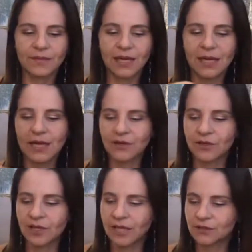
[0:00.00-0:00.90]
allowing
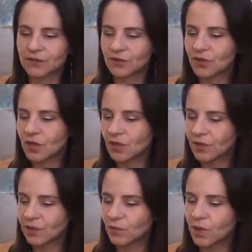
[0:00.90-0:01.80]
your hands to go
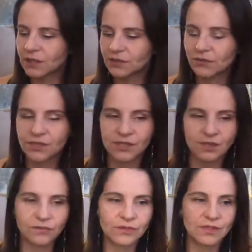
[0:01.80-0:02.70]
and what
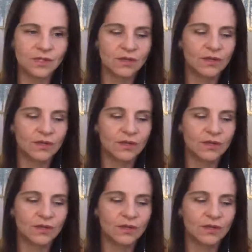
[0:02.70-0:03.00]
crystals